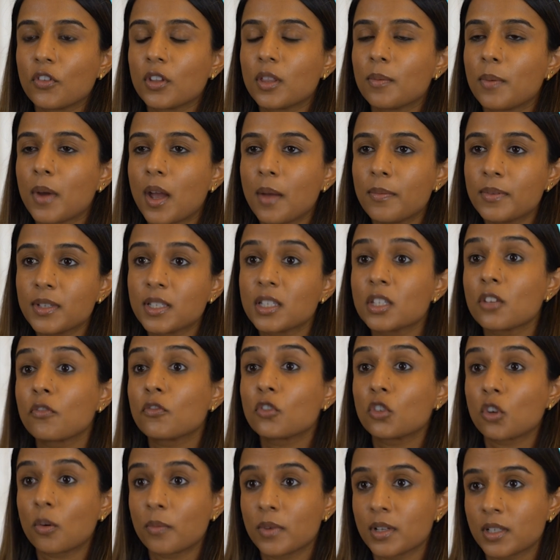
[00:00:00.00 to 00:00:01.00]
for the purposes of
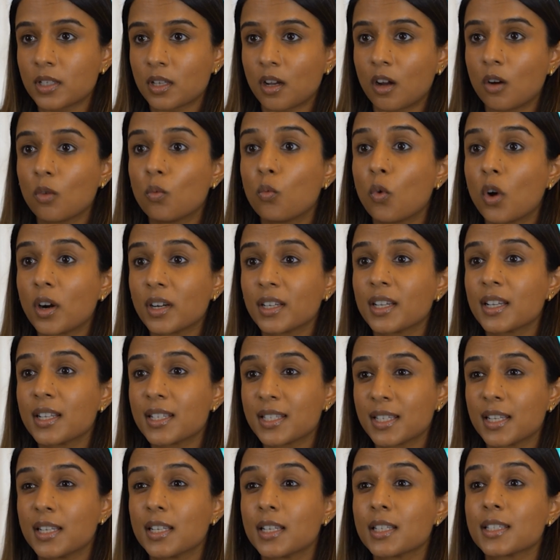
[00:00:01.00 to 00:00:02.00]
domicile, one
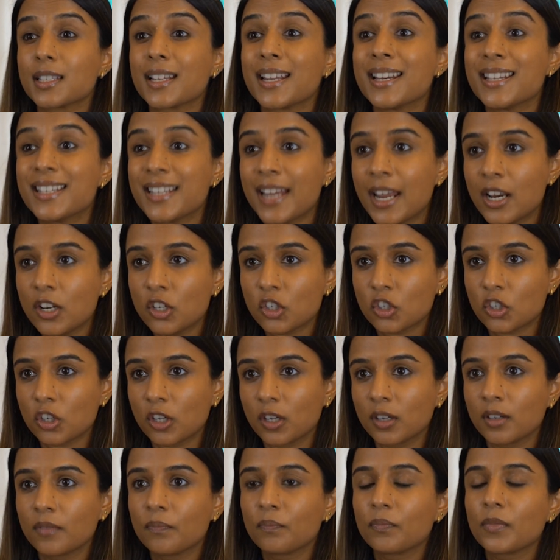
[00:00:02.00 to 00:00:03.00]
considers
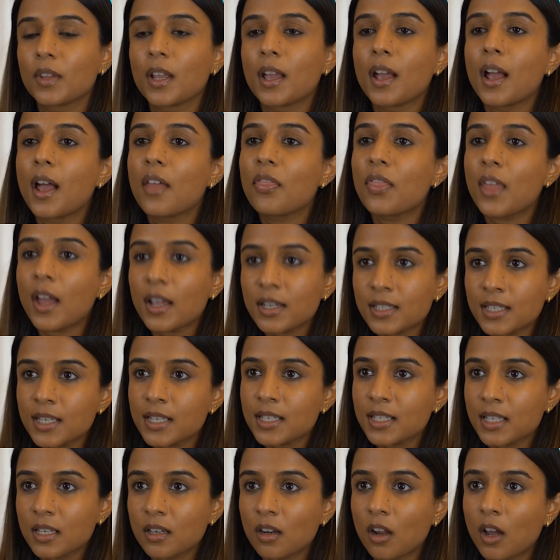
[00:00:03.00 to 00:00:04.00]
intention, and that
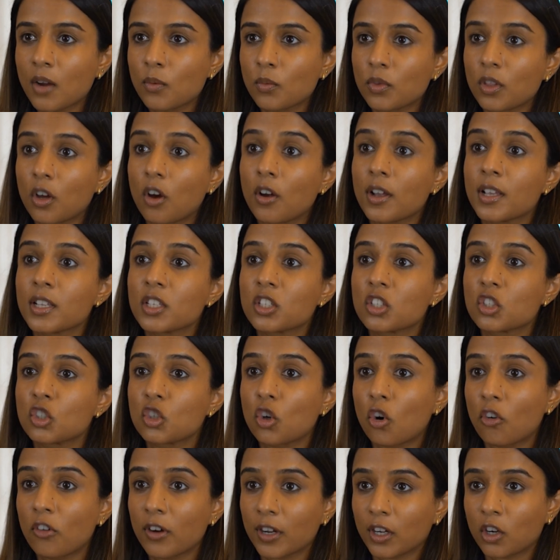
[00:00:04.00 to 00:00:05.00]
is in line with our
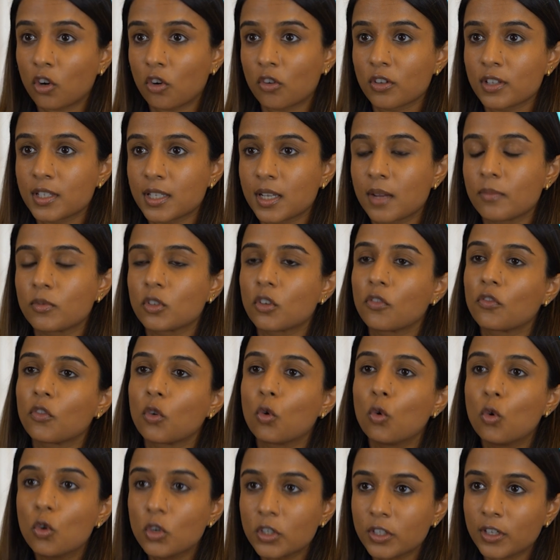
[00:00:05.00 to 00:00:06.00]
historic concept of
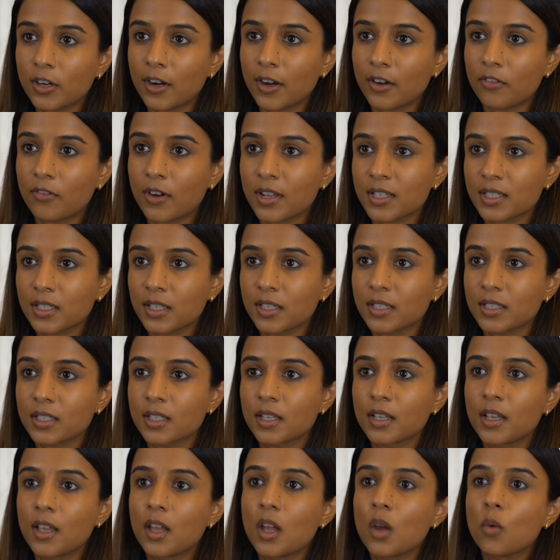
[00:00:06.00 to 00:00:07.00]
ordinary residence,
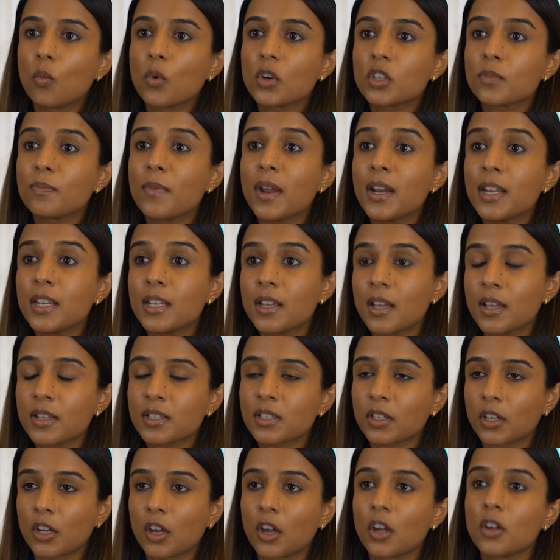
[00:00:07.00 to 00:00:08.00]
which many years
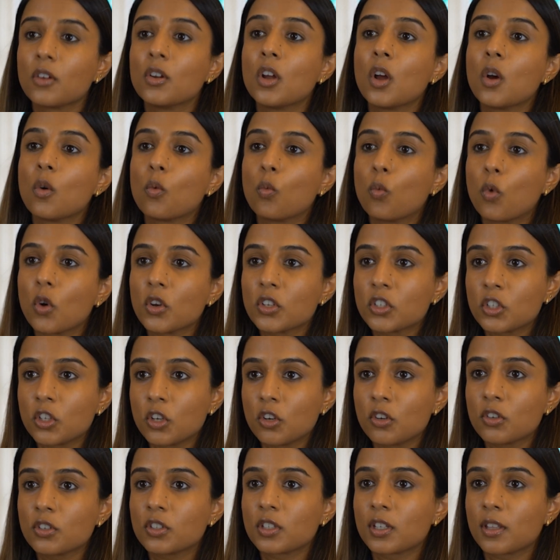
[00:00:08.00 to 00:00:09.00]
ago was
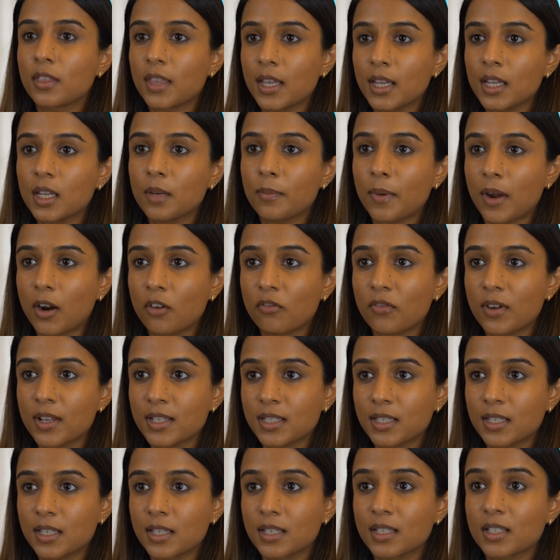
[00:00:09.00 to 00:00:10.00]
used to think about
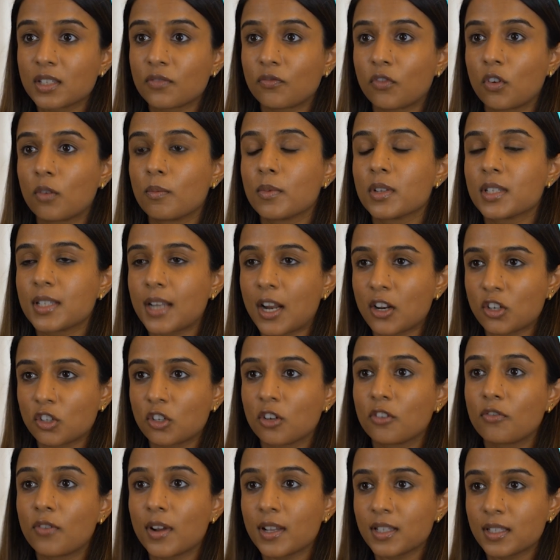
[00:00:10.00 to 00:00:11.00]
residence from a
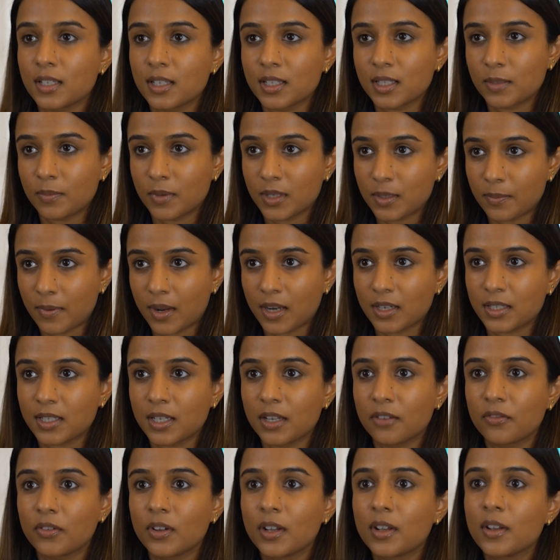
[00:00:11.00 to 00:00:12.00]
statutory residence
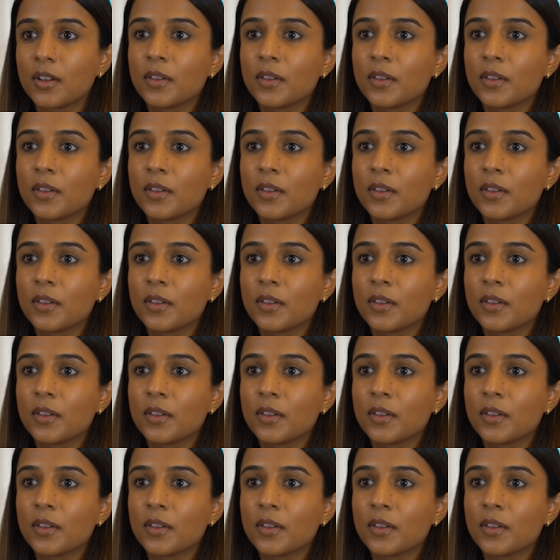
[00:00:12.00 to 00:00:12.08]
perspective.